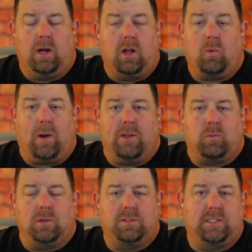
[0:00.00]
Otherwise,
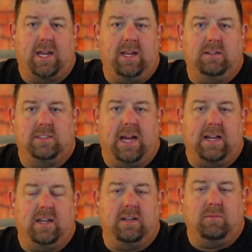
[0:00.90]
we're staying
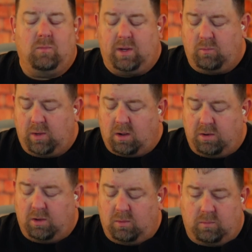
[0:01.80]
stagnant, and we all
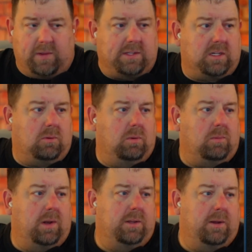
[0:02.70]
know that's not what we
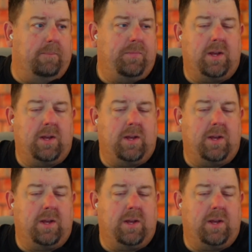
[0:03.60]
want to do.